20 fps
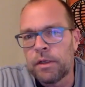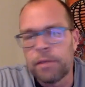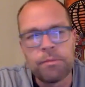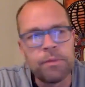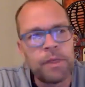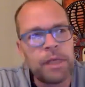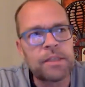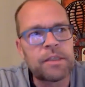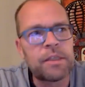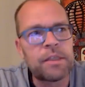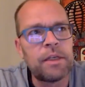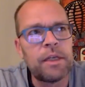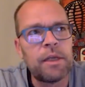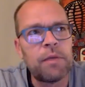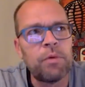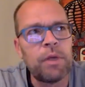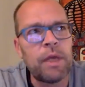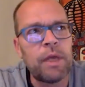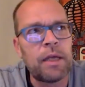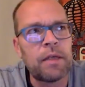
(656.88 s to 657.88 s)
Yesterday
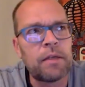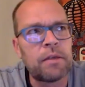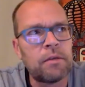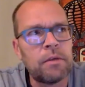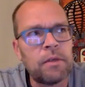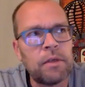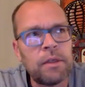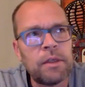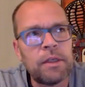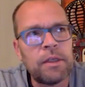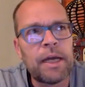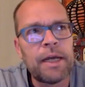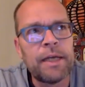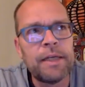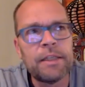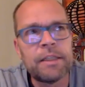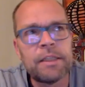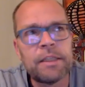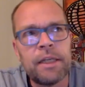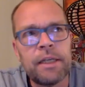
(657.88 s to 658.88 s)
we had
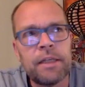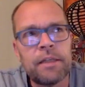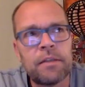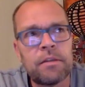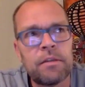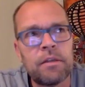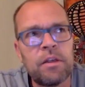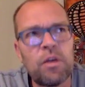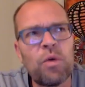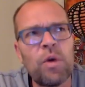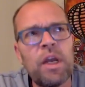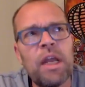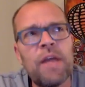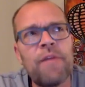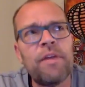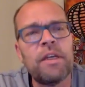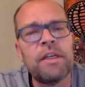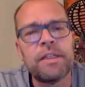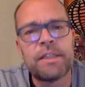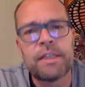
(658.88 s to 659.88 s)

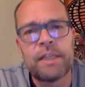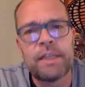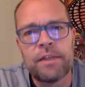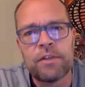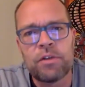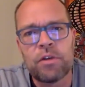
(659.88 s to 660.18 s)
11 estates